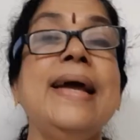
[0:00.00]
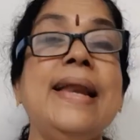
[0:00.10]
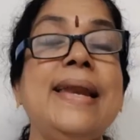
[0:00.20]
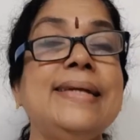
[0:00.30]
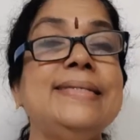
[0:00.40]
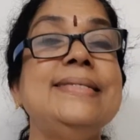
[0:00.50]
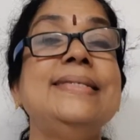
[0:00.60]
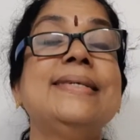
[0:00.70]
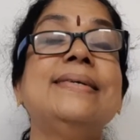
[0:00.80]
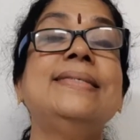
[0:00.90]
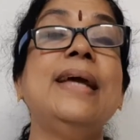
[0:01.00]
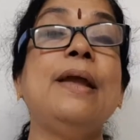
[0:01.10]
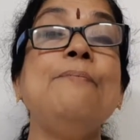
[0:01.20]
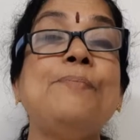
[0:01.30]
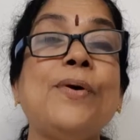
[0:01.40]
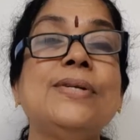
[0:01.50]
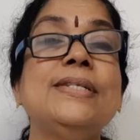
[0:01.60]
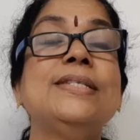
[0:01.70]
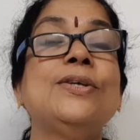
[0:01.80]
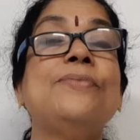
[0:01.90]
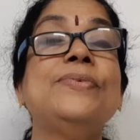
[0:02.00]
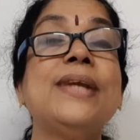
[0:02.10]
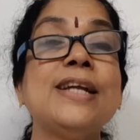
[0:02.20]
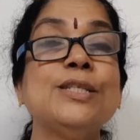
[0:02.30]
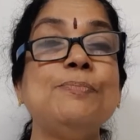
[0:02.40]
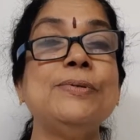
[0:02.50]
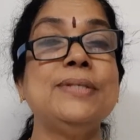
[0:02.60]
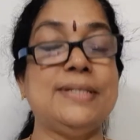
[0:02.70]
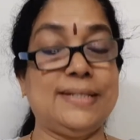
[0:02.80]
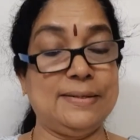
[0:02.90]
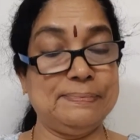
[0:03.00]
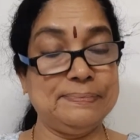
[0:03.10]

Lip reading: Let's discuss the importance of transport system.